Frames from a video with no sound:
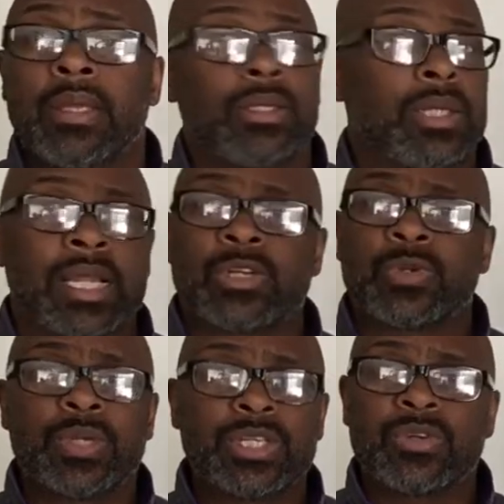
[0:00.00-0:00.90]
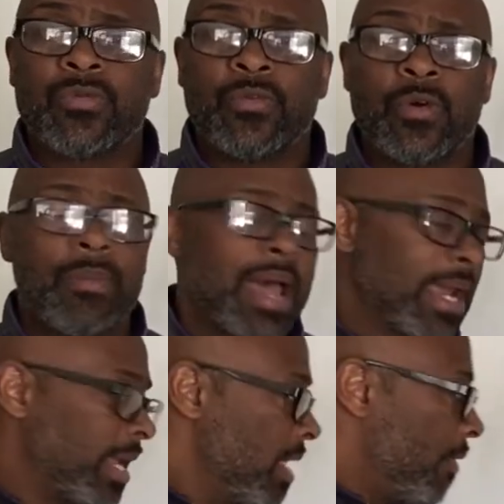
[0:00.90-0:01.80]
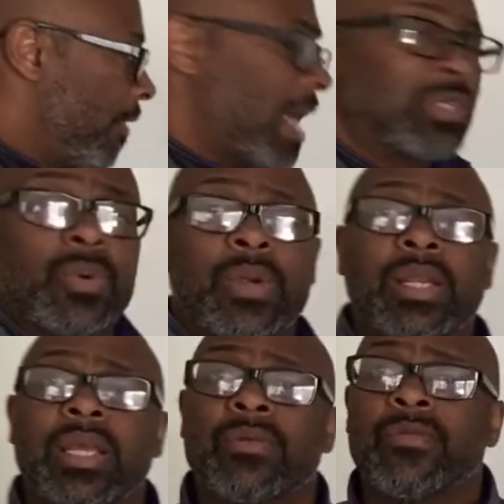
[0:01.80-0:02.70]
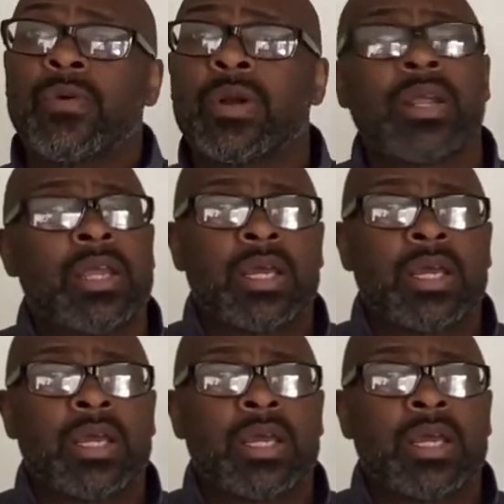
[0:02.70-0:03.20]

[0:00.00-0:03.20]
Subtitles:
Like a traditional fullback, that's what we're looking for.